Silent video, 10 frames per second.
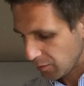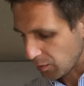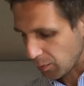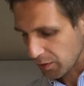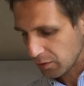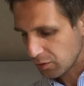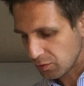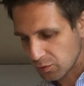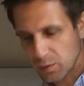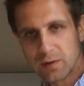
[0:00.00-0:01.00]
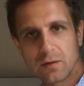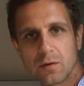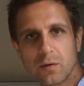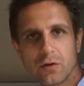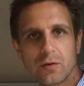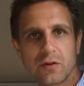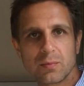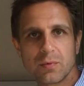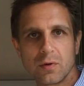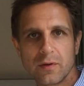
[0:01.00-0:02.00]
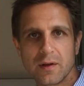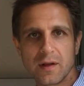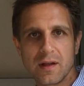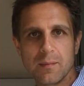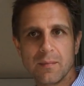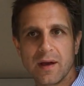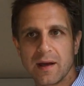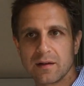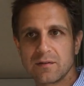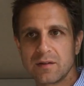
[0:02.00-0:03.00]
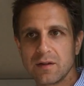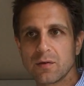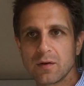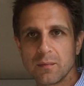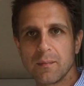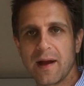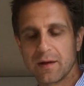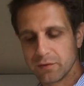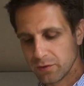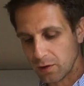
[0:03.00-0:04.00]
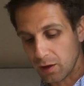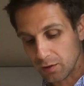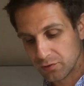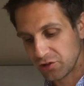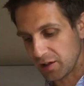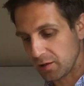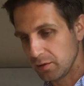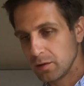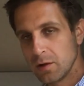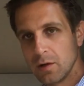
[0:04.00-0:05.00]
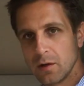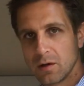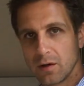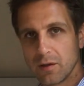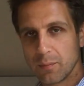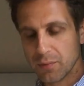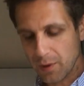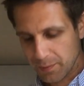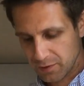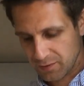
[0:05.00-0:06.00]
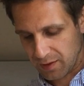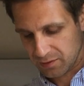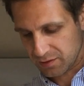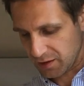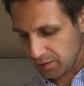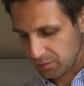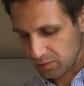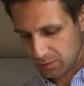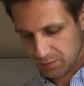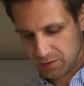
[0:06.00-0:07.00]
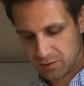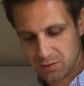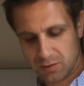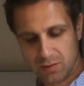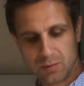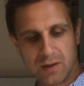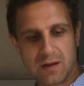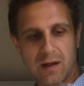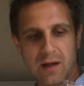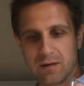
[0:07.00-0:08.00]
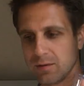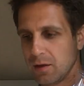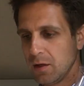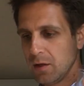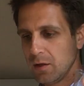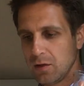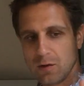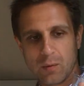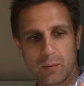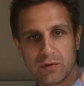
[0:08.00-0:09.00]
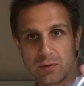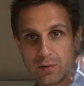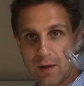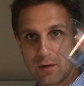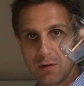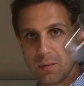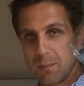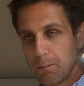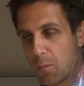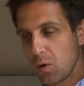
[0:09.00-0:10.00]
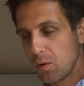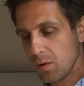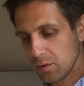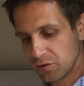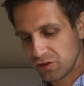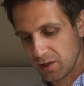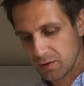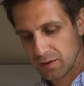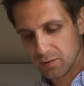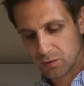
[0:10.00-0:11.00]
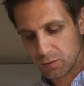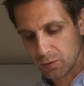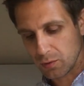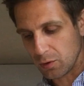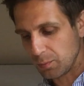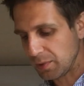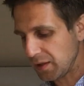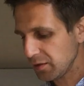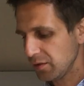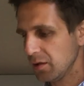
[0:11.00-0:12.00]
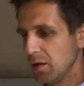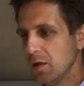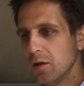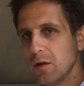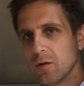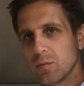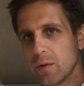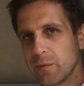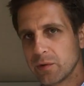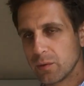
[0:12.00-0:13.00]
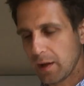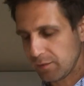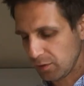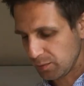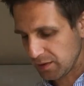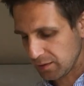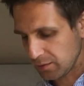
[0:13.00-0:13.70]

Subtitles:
What we're going to do is we're going to also explore the impact of different amounts of Jello on the properties of our slime. So what we can do is we can have, one which will have a little bit more Jello in it, which we'll call plus, one which will have a little bit